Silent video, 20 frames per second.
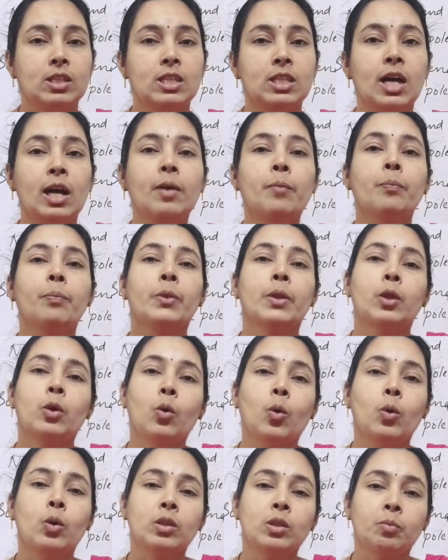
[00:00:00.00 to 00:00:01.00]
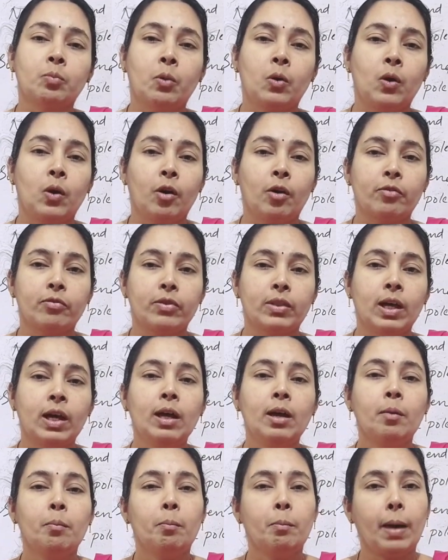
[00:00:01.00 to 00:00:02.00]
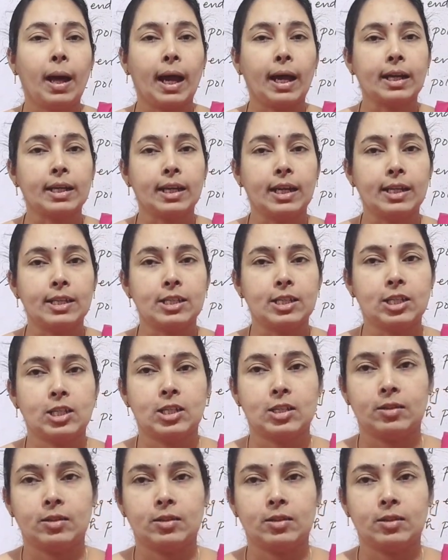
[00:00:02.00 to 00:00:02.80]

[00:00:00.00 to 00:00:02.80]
is the north pole of the magnet.